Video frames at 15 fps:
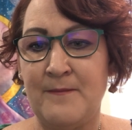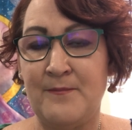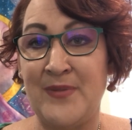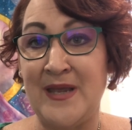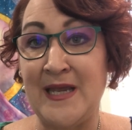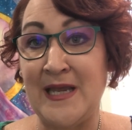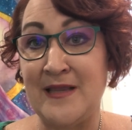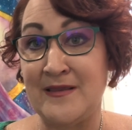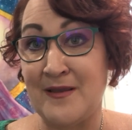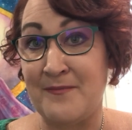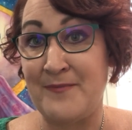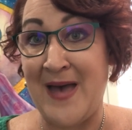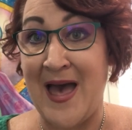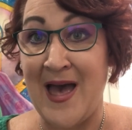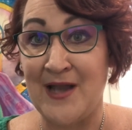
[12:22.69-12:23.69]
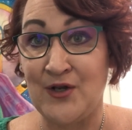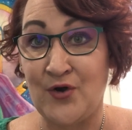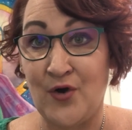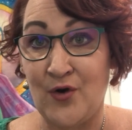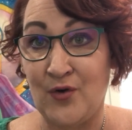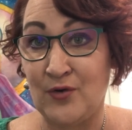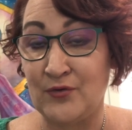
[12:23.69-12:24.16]
being the bad
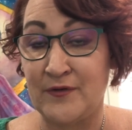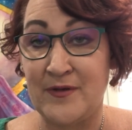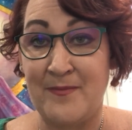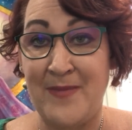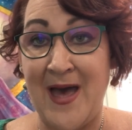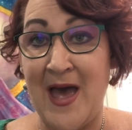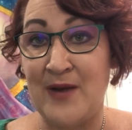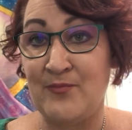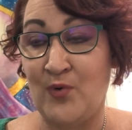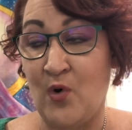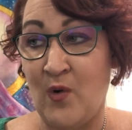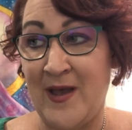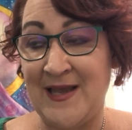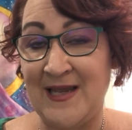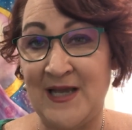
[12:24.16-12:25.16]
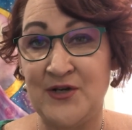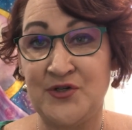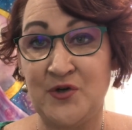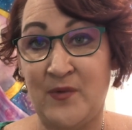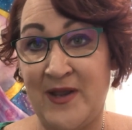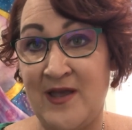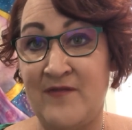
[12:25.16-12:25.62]
girl or the bad boy and
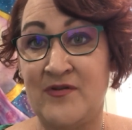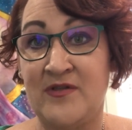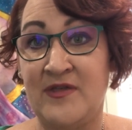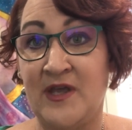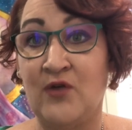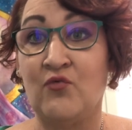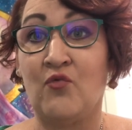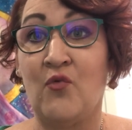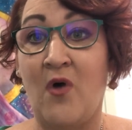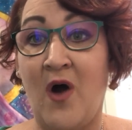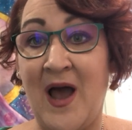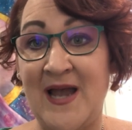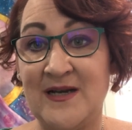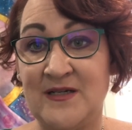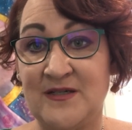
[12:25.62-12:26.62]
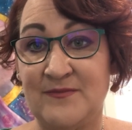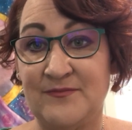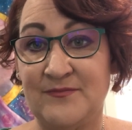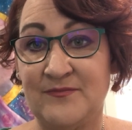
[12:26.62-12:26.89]
doing everything right.